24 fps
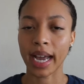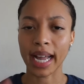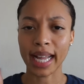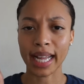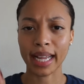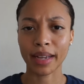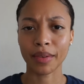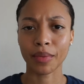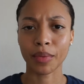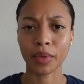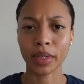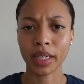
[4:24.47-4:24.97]

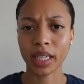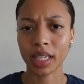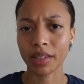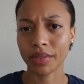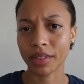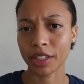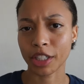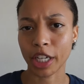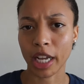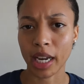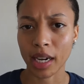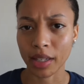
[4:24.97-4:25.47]
I want to give
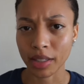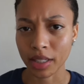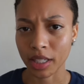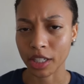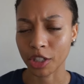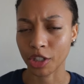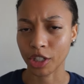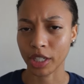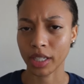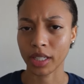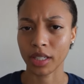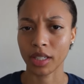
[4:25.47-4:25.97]
a shout out
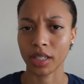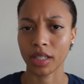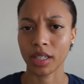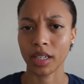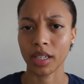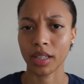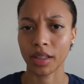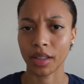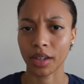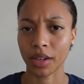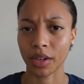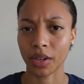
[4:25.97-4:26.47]
to G N
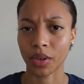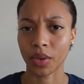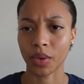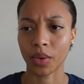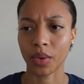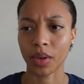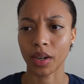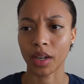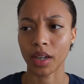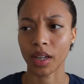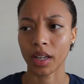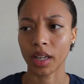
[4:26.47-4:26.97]
C
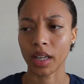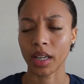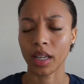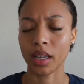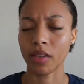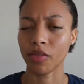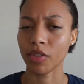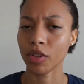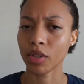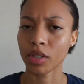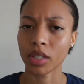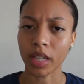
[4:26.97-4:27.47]
though.
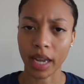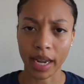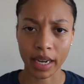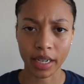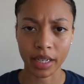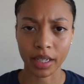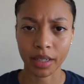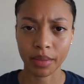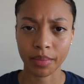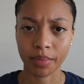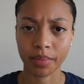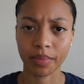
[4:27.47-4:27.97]
If you sign
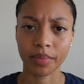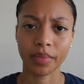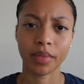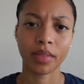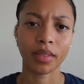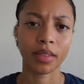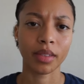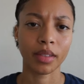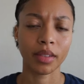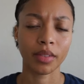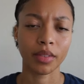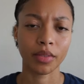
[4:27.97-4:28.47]
up
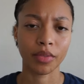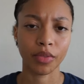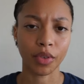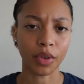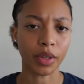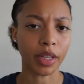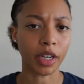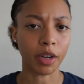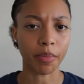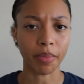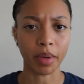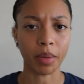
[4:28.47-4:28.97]

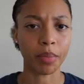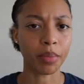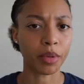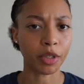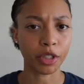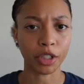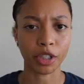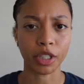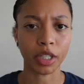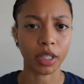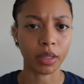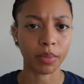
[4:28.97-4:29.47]
for their
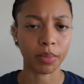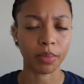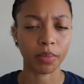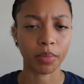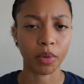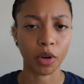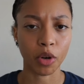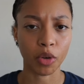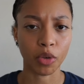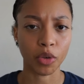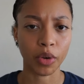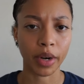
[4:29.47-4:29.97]
membership
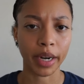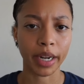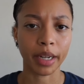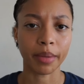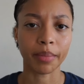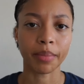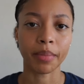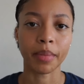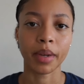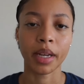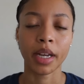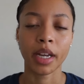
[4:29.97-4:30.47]

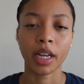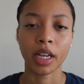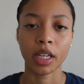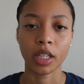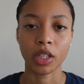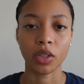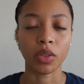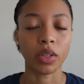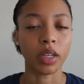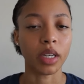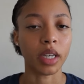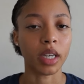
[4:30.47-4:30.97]
program,
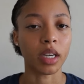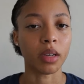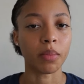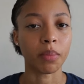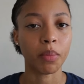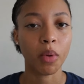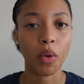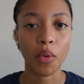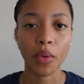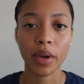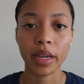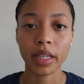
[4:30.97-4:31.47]
you can
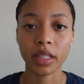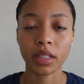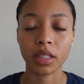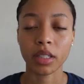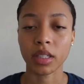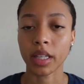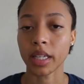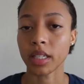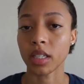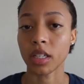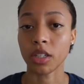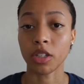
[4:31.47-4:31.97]
get points,
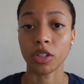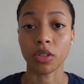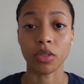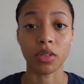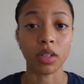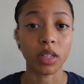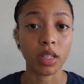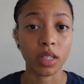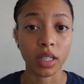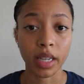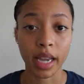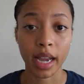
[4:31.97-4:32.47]
they send you
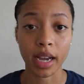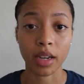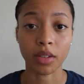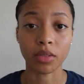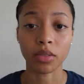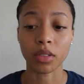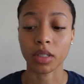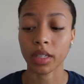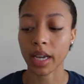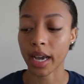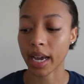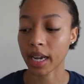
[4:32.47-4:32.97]

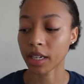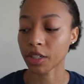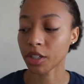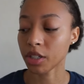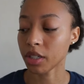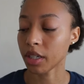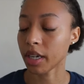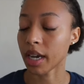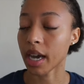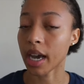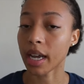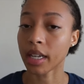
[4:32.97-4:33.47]
discounts. I
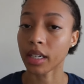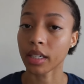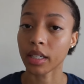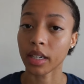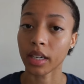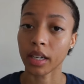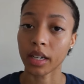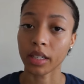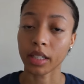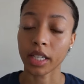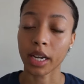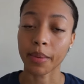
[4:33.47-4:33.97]
actually got
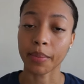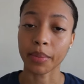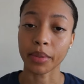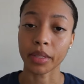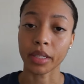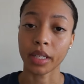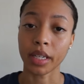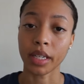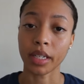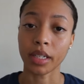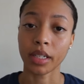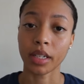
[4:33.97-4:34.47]
a ten
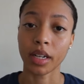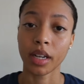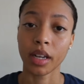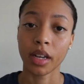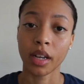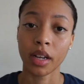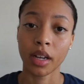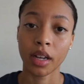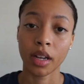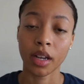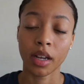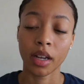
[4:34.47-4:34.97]
percent
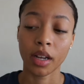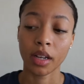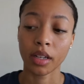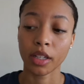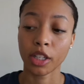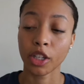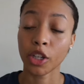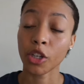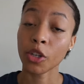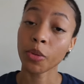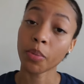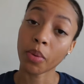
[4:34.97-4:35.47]

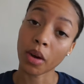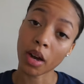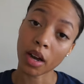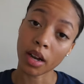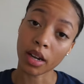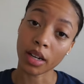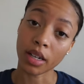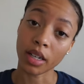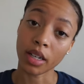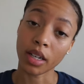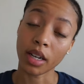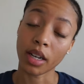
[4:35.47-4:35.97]

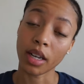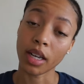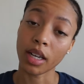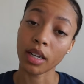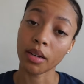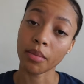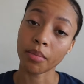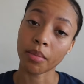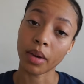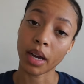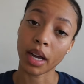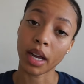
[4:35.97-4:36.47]
coupon
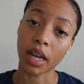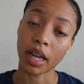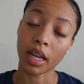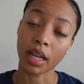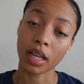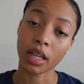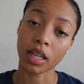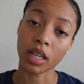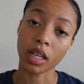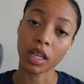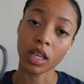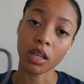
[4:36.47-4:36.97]
in
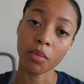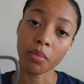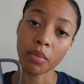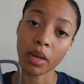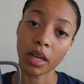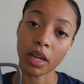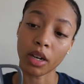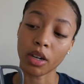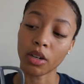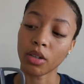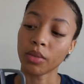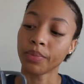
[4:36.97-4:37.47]
my
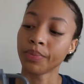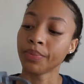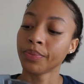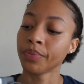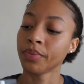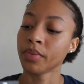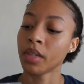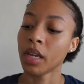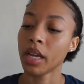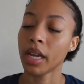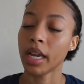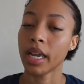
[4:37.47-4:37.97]
email,
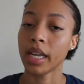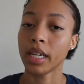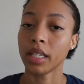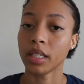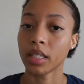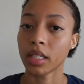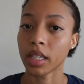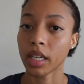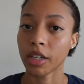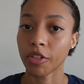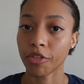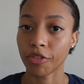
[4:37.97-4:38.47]
and
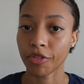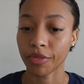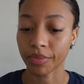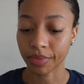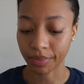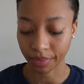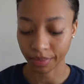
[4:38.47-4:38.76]
instead of,